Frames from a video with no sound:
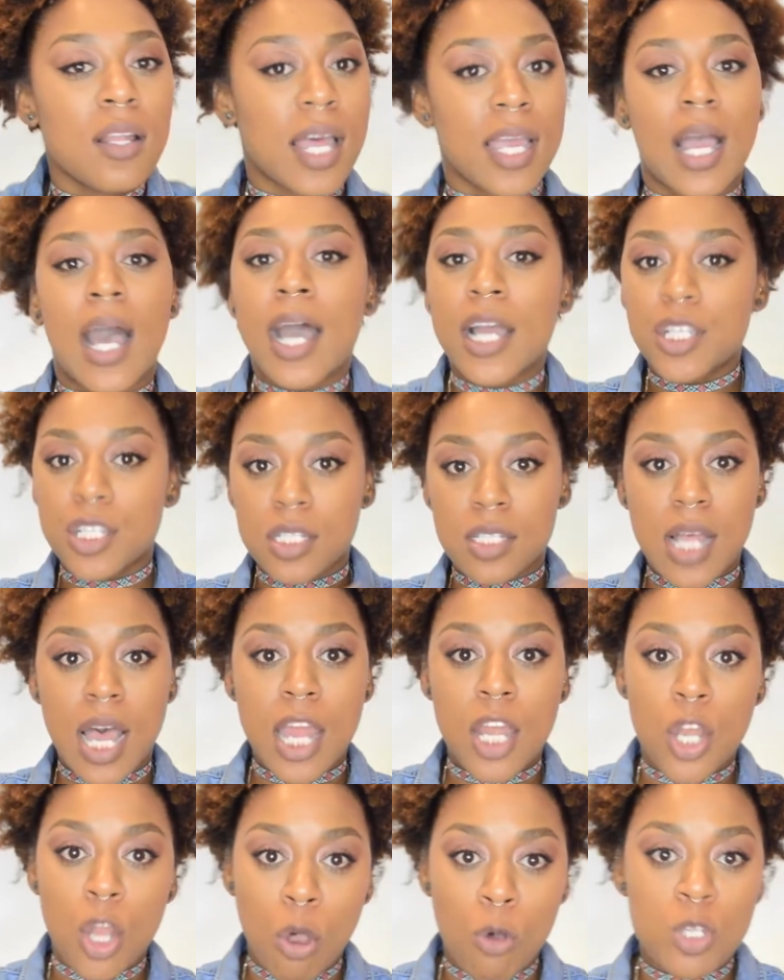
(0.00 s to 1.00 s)
Like, I
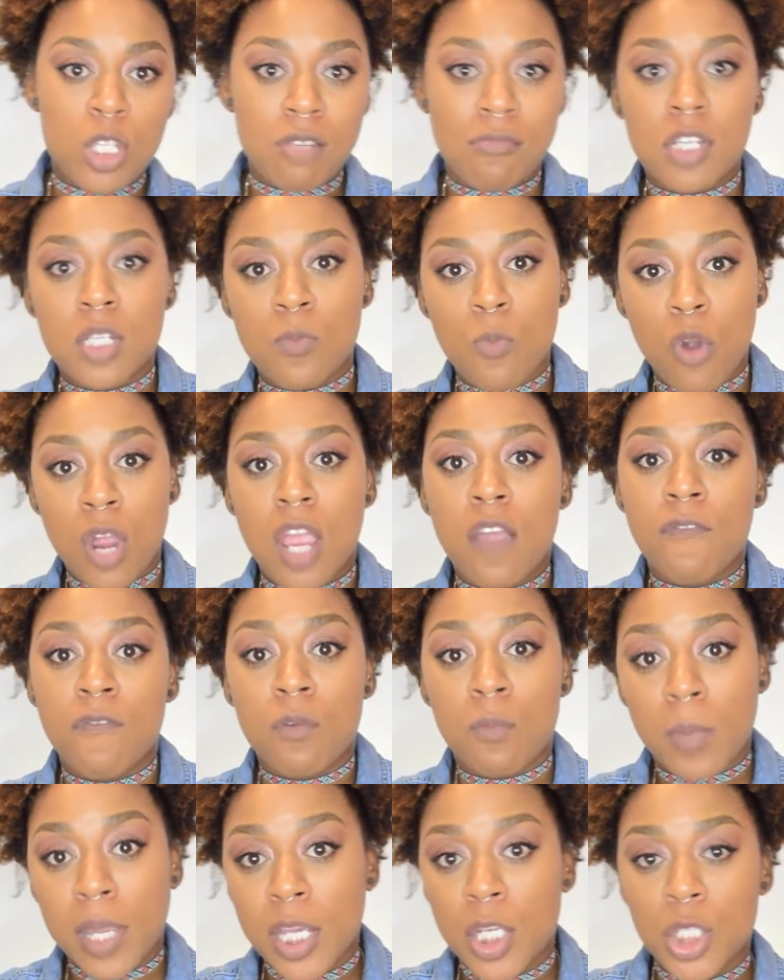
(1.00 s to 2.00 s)
know so much more
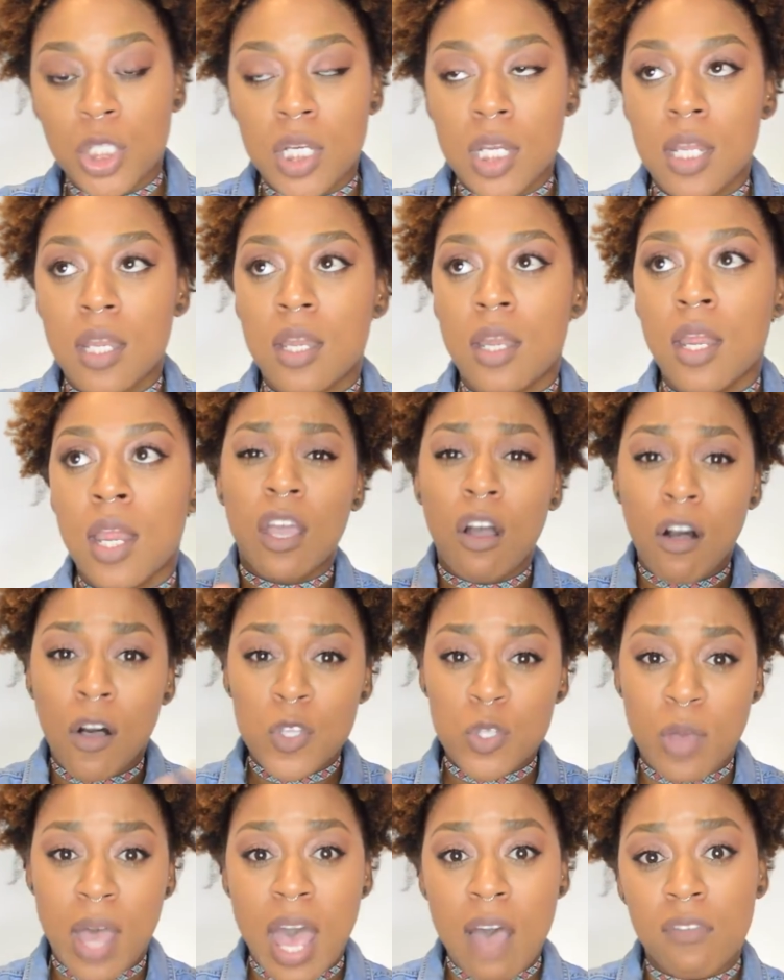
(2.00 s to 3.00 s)
information. They
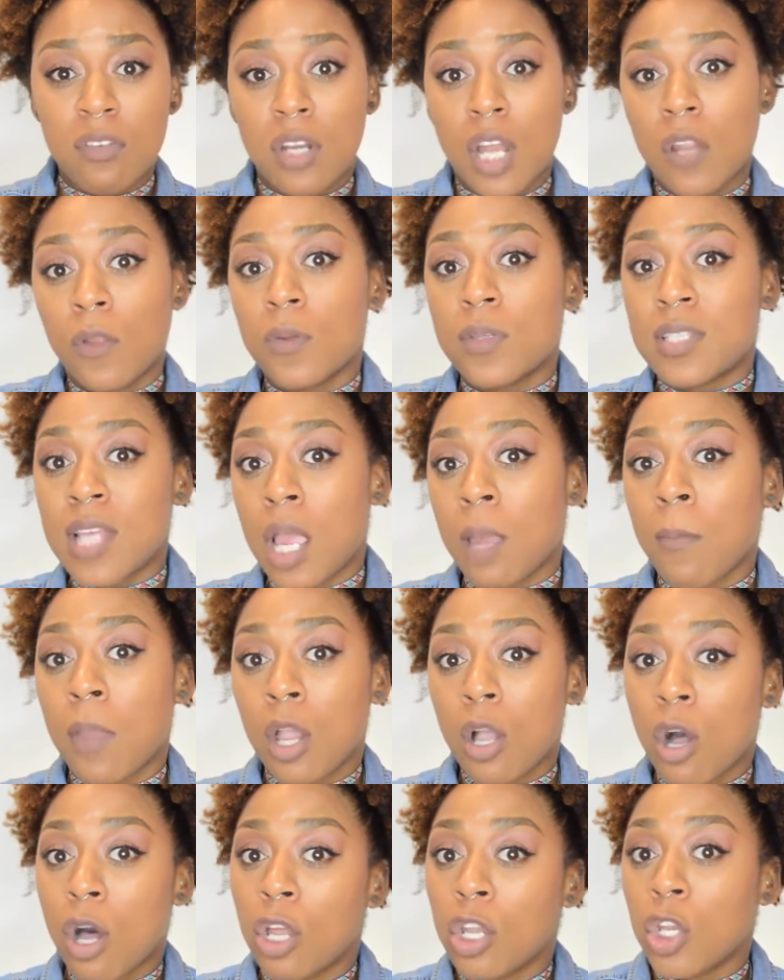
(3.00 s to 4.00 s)
also have another segment
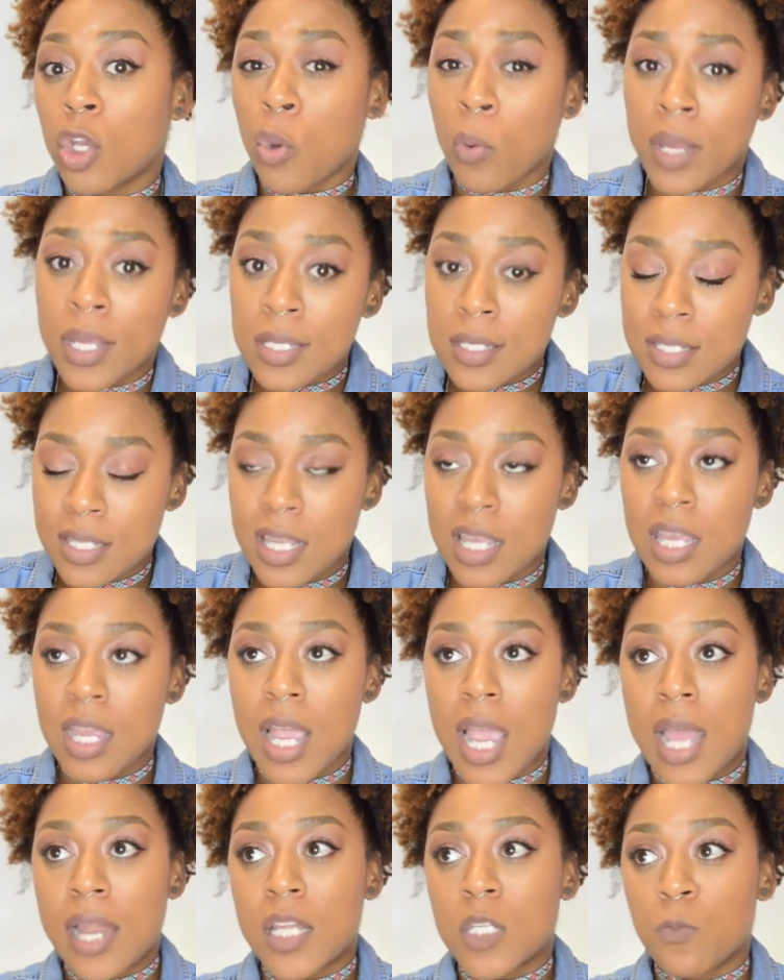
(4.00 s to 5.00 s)
called Noisey,
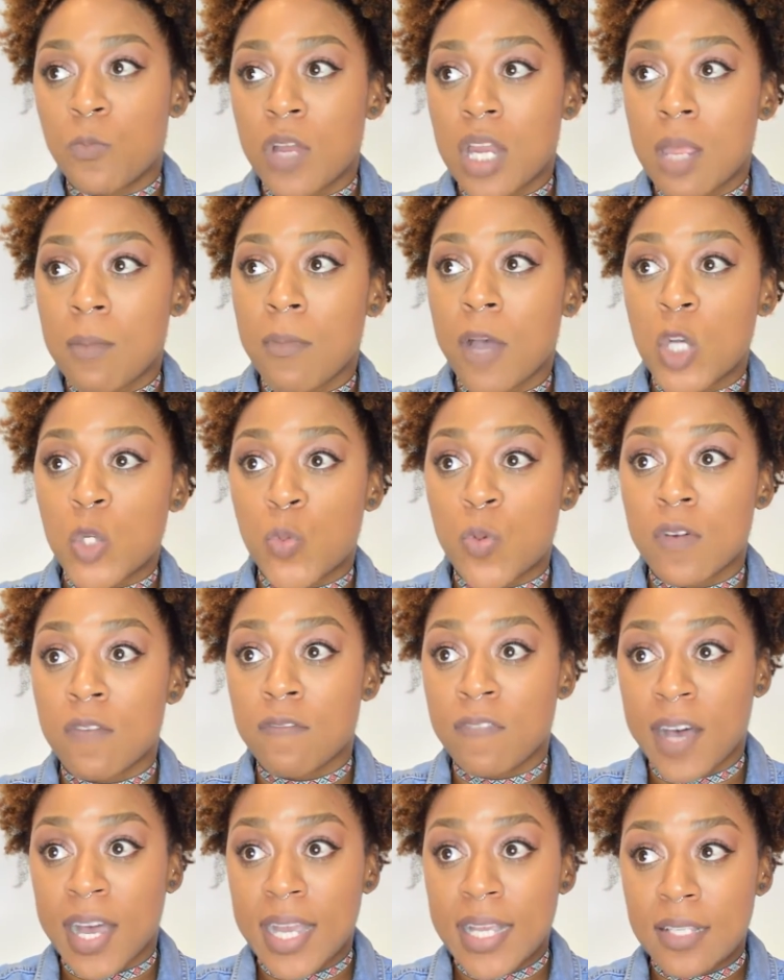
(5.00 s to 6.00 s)
and it's pretty much where
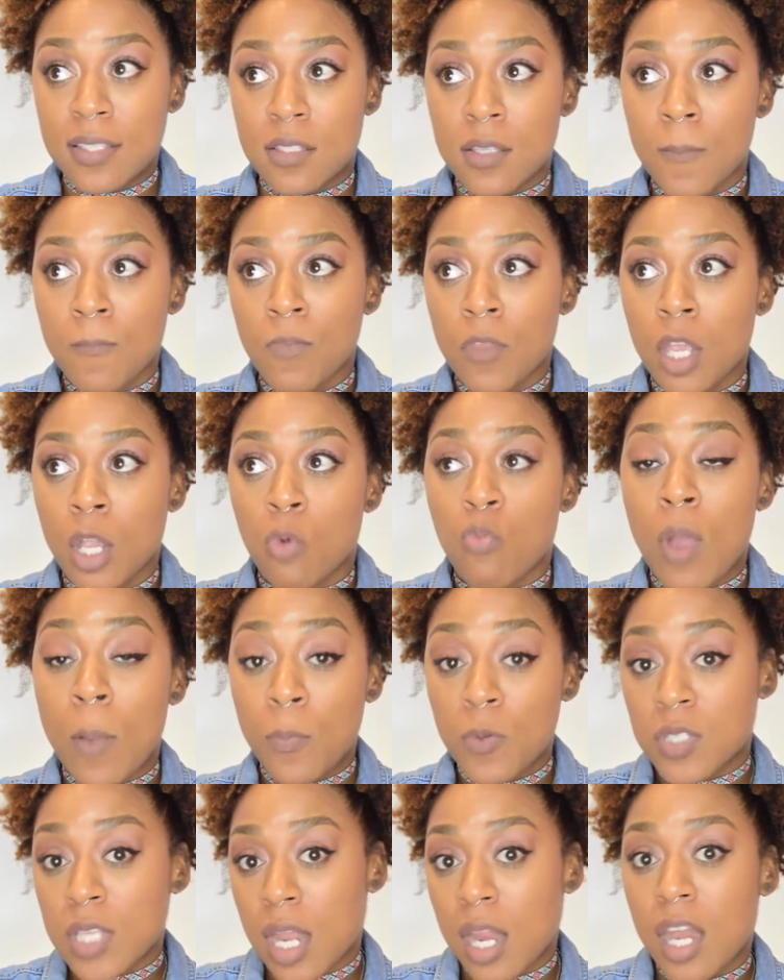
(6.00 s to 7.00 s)
Vice
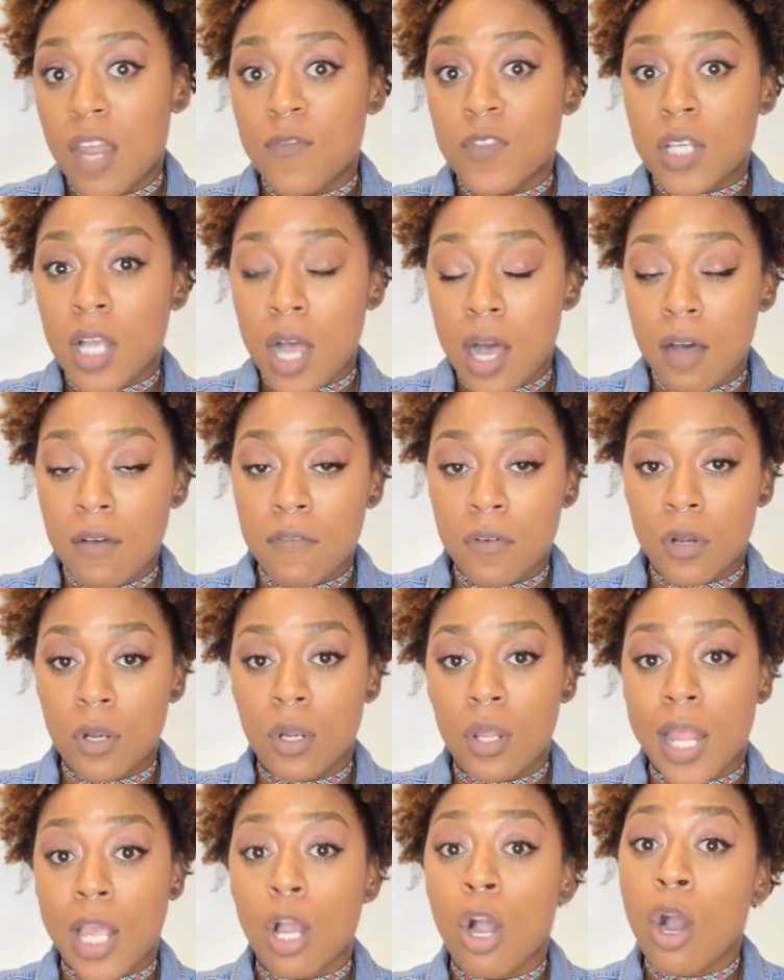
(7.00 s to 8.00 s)
representatives
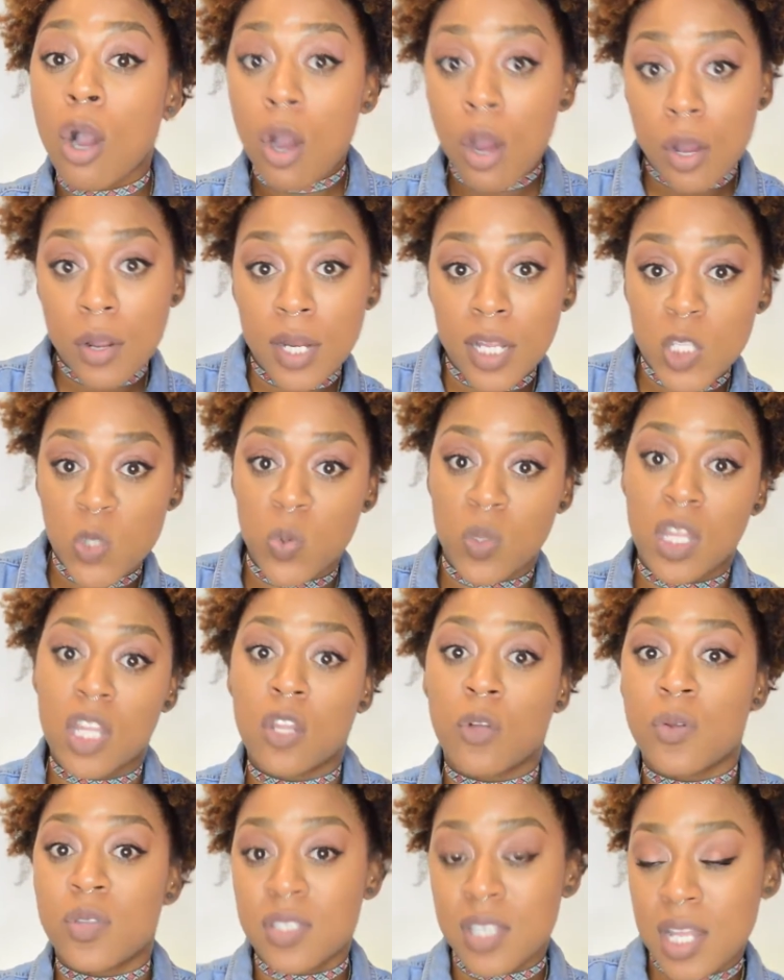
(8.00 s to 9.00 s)
cover like artists within
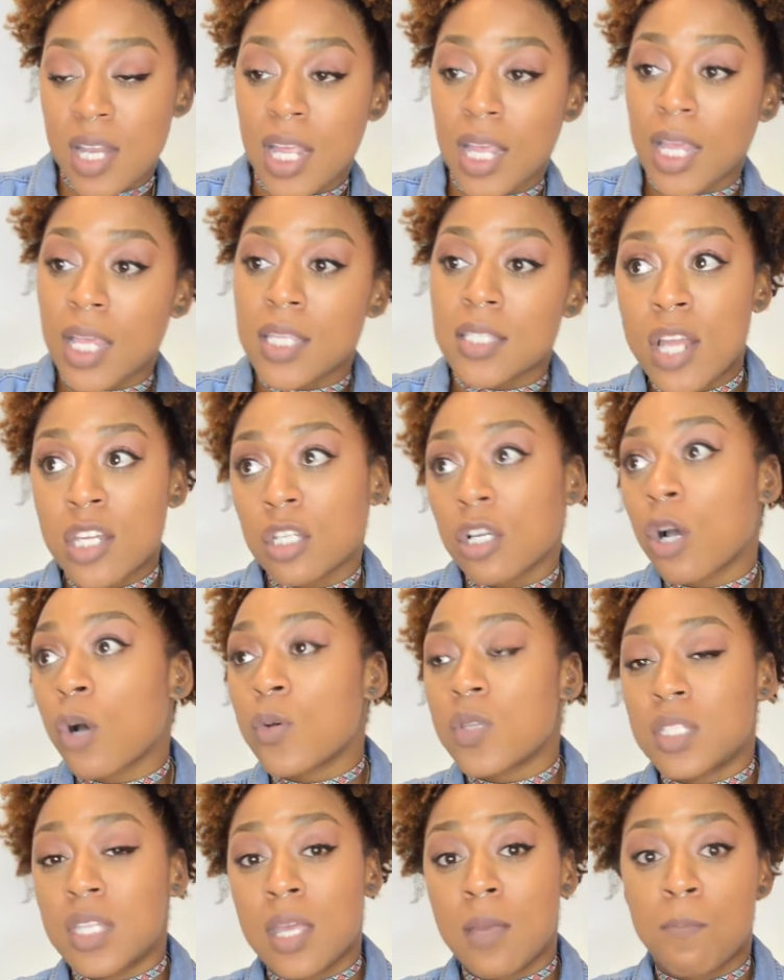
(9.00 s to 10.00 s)
their cities. Went to go
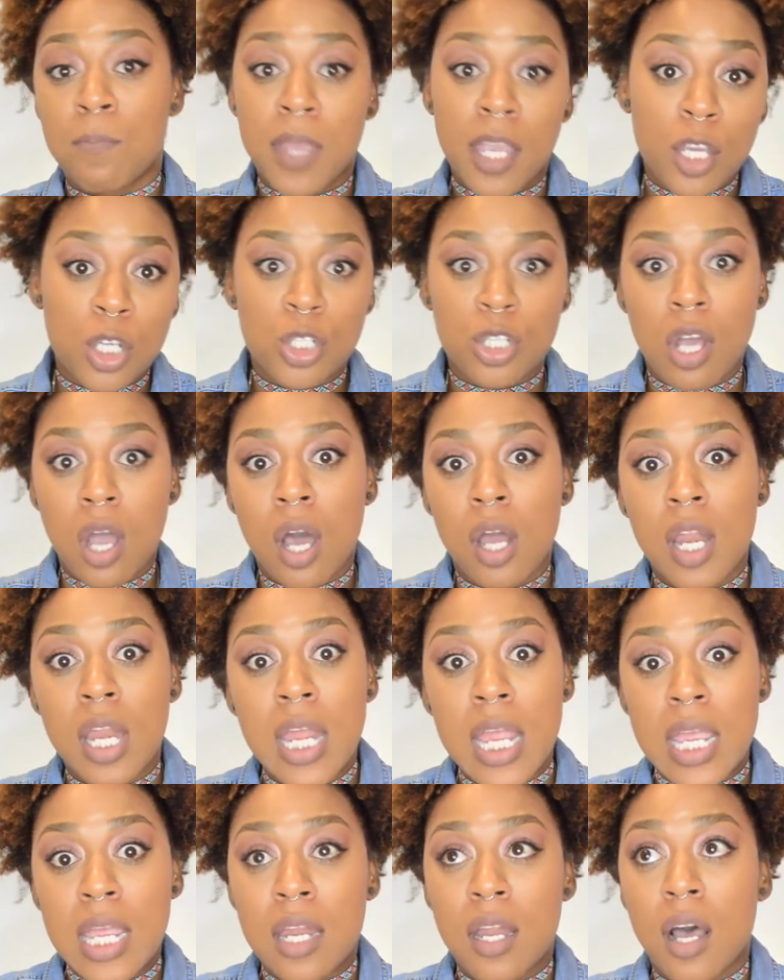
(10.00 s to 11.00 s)
see Big Sean
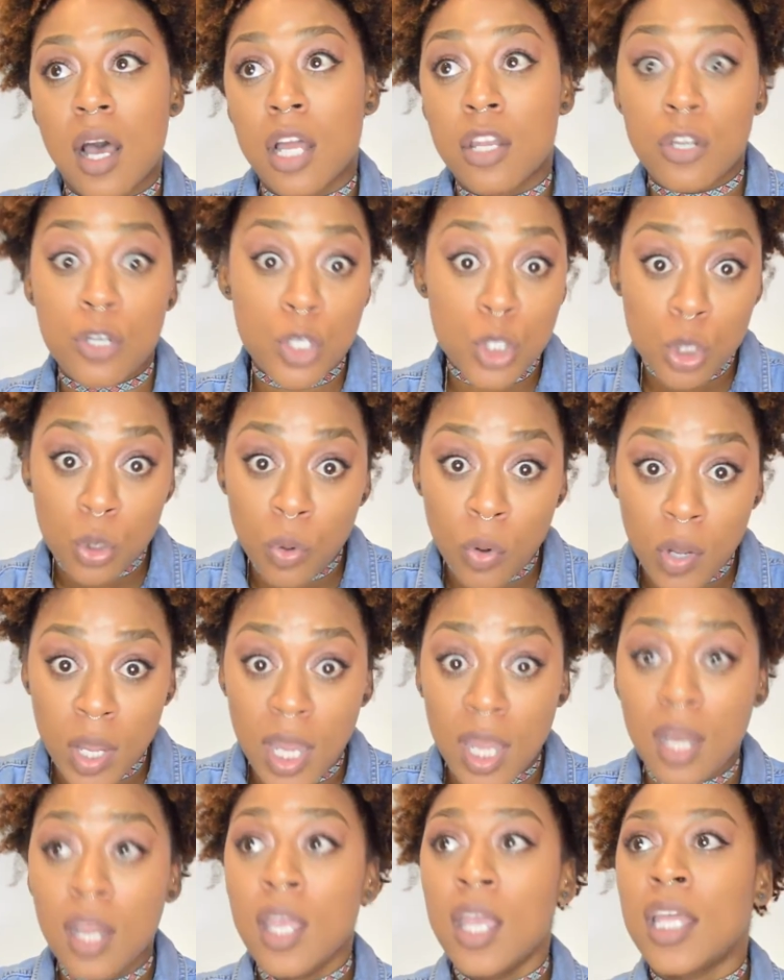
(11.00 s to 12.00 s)
in
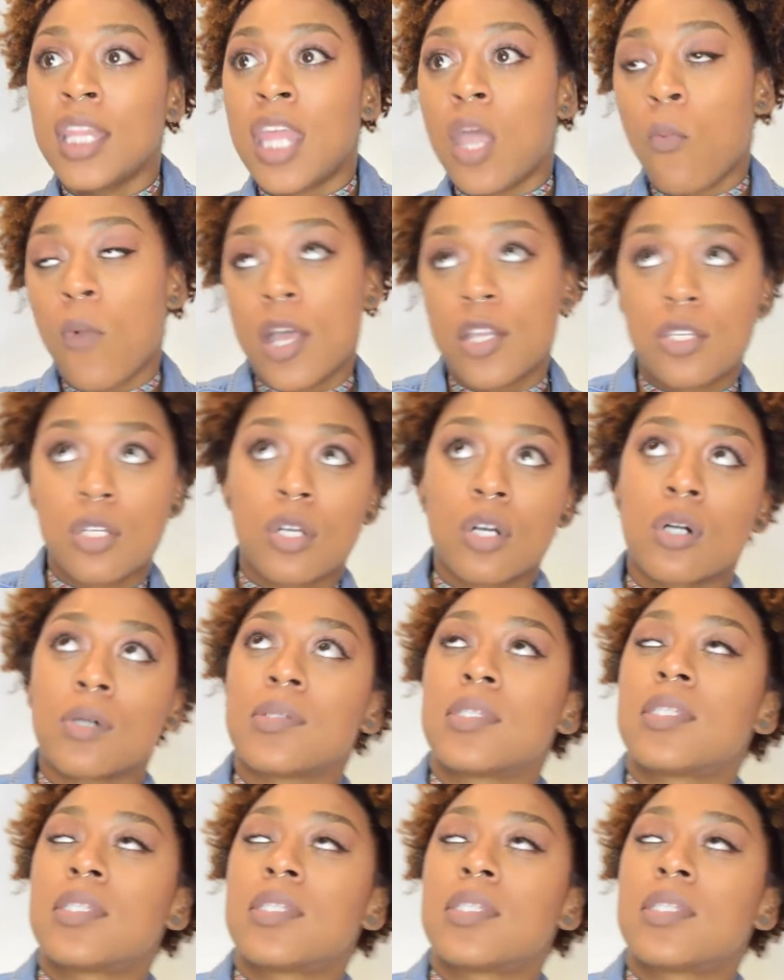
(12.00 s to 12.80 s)
Detroit. They went to go